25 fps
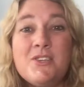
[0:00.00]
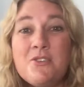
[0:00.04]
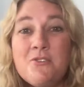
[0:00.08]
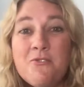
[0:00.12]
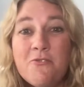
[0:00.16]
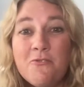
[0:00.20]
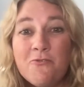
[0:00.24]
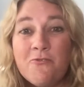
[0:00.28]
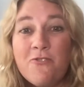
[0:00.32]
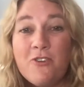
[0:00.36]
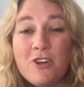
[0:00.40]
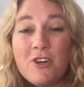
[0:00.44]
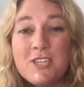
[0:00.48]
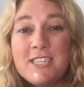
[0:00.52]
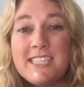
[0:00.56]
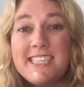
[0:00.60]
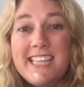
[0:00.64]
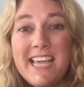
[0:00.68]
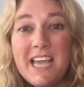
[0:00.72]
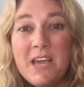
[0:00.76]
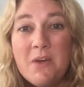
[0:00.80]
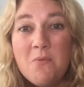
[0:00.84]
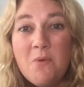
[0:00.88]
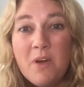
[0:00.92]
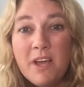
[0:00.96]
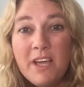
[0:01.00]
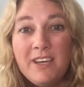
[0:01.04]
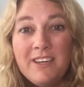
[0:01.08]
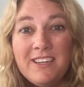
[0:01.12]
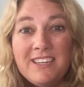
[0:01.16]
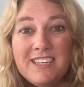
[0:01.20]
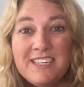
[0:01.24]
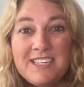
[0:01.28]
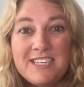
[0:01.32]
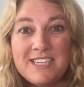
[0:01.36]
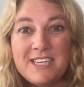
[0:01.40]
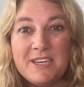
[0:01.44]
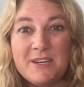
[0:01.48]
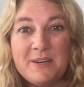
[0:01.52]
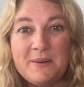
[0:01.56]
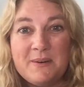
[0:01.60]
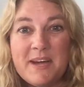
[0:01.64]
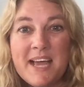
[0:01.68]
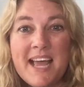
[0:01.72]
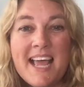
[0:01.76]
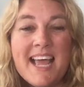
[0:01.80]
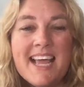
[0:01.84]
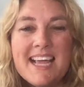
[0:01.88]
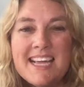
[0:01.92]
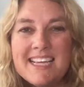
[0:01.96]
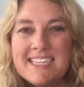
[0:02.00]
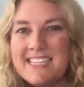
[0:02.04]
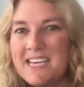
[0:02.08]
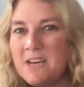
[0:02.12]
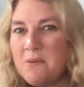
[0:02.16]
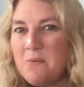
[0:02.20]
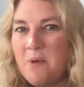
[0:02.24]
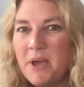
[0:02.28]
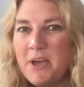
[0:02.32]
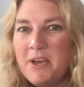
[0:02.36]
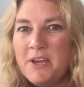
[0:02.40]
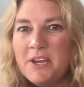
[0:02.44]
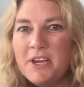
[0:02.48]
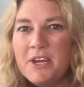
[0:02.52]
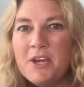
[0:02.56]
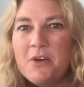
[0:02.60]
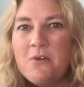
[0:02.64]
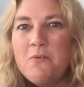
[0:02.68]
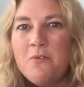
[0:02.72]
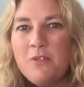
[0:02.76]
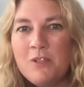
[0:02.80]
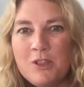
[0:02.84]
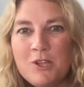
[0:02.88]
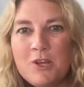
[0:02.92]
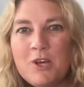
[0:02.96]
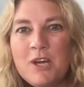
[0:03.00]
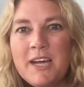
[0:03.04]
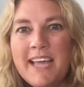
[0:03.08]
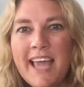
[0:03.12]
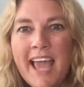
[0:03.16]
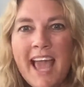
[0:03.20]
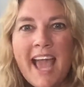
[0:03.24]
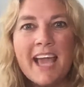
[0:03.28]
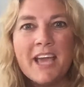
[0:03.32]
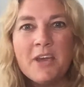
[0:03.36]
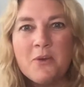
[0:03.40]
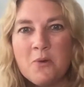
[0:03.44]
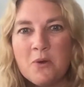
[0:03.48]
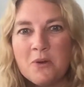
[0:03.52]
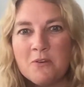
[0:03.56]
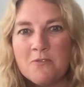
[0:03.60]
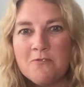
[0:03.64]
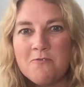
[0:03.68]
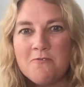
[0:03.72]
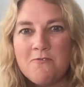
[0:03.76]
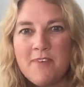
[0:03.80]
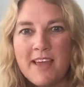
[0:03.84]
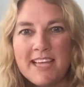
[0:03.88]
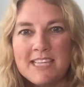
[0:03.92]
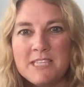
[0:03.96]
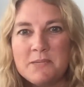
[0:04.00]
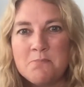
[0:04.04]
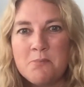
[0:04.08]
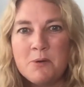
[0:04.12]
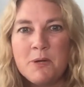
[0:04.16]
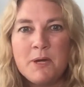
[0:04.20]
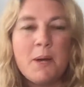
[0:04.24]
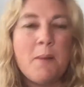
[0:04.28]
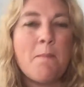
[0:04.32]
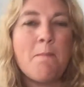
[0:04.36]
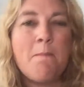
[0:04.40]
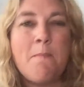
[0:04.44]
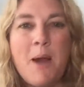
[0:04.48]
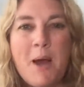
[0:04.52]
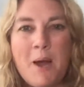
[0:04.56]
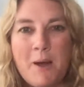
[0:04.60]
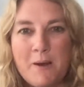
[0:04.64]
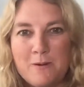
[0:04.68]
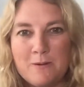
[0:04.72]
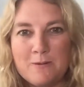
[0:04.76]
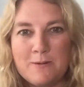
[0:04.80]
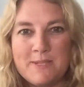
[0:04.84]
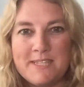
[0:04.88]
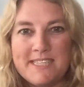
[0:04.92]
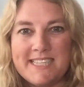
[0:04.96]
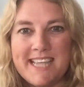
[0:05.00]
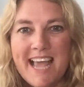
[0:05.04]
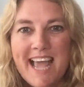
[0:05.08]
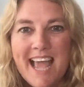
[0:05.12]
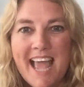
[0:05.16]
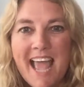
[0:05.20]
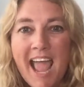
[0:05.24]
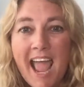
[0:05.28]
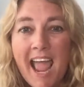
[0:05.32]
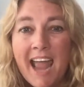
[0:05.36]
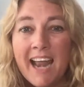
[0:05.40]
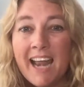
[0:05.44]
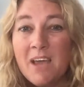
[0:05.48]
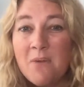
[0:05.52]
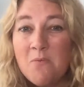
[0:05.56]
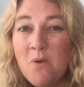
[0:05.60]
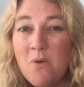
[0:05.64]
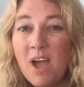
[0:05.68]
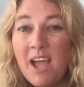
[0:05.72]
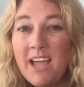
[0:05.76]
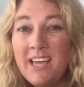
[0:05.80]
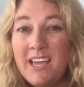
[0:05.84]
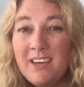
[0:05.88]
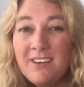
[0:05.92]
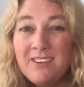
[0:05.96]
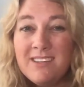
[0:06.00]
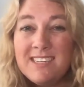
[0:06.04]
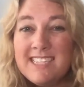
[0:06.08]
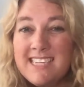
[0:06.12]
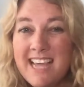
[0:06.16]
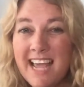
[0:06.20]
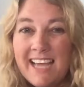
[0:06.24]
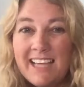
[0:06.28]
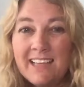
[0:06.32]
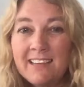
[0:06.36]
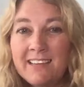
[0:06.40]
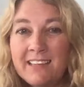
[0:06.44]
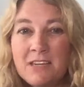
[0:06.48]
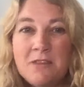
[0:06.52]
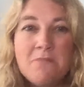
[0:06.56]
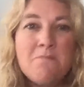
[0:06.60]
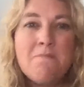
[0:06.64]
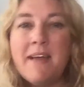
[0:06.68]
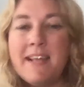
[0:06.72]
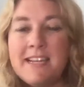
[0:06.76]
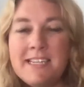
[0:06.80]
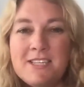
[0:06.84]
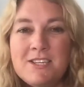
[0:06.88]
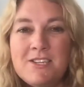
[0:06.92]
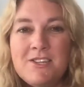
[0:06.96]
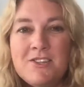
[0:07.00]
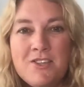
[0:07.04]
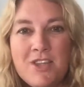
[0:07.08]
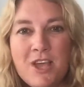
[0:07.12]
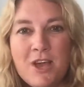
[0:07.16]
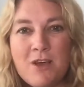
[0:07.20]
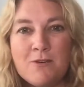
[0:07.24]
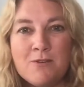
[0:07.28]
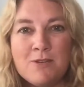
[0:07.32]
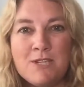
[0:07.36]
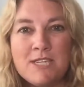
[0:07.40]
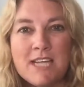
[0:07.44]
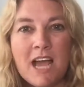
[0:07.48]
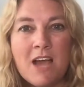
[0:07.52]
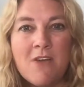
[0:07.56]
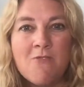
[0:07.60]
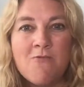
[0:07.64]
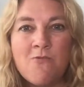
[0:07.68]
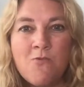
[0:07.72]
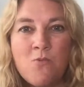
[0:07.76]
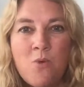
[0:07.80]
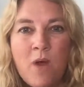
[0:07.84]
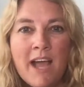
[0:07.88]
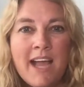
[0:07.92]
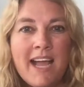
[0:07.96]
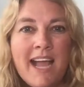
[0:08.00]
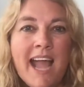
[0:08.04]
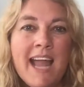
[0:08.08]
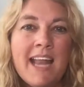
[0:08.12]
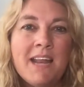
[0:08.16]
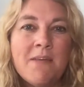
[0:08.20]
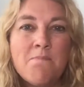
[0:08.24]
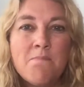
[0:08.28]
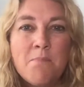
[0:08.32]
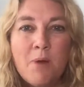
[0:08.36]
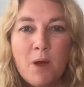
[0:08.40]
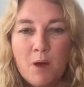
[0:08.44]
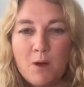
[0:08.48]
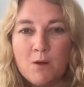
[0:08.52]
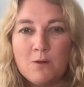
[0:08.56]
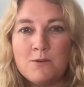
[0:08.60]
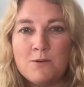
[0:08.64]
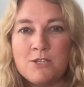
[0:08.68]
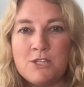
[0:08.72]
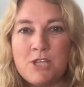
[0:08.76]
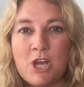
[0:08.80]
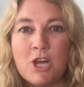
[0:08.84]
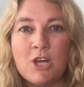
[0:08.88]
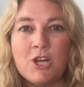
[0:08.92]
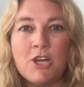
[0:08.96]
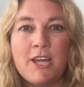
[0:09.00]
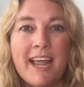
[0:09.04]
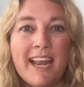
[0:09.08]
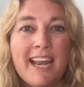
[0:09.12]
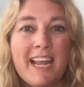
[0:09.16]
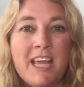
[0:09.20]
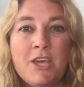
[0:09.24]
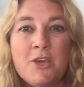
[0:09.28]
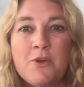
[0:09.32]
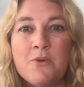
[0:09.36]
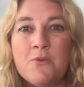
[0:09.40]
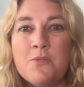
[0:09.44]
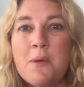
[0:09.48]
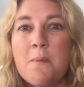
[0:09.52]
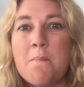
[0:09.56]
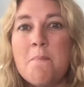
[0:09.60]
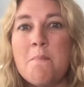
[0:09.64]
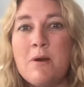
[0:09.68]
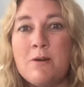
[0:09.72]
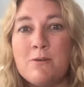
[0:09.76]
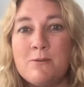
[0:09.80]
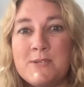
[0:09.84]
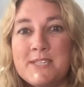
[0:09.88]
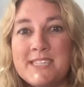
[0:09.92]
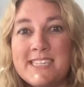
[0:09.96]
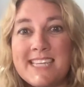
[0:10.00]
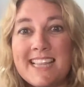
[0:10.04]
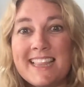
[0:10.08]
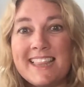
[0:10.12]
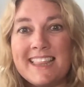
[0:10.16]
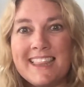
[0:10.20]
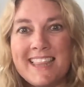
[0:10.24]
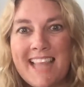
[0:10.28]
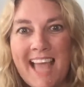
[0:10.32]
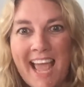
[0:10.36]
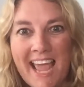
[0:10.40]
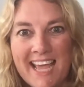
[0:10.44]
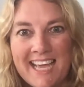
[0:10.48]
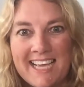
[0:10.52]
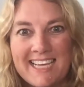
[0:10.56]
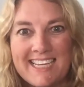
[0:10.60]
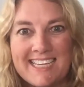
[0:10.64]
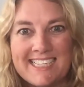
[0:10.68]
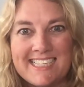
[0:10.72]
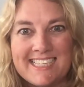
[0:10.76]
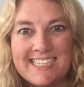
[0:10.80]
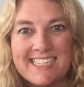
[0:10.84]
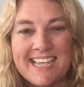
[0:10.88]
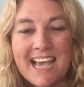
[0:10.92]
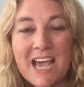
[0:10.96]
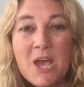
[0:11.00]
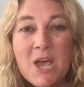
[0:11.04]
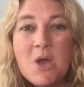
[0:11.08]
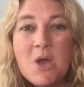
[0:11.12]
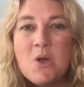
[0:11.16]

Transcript: The first thing I want you to do is I want you to go look at your Facebook posts, and I want you to take a little mental note of what kind of posts are getting you the most likes.